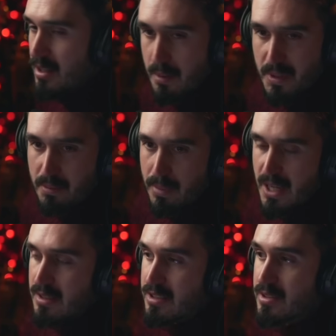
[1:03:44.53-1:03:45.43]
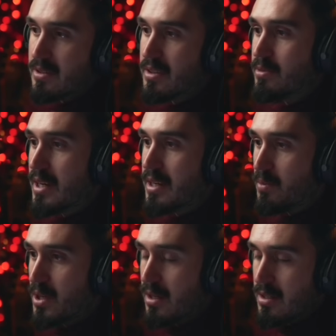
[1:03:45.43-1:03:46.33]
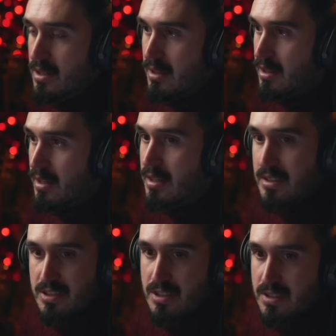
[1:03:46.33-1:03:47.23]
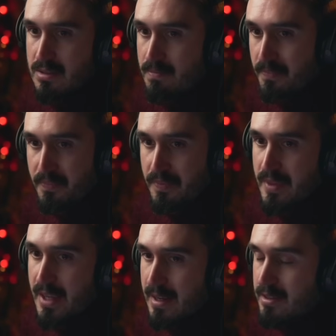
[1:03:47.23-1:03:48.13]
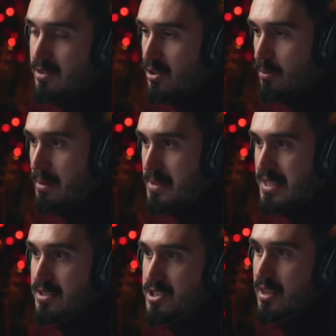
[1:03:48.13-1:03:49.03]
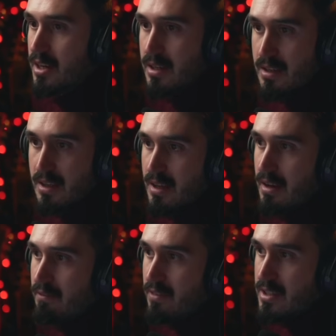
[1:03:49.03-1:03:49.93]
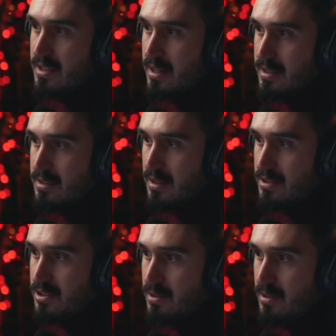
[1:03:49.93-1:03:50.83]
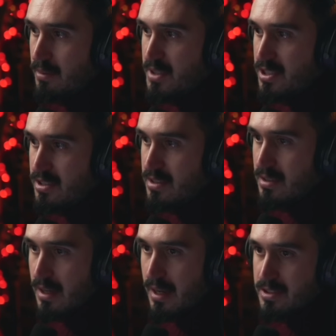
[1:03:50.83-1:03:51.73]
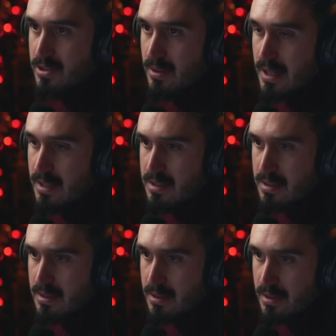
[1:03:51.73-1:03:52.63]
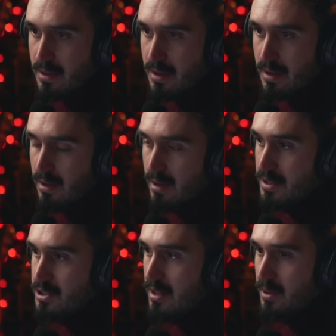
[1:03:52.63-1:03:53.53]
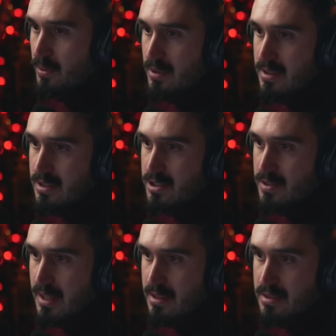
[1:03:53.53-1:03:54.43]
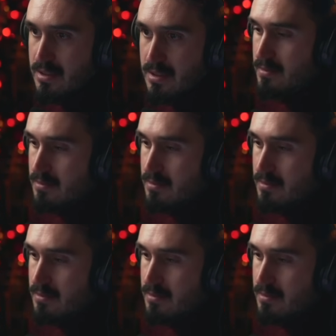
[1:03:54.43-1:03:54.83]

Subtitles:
I mean, blend is not the right word. I think it's just they kind of complement each other very nicely. So let me just isolate literally only the strings.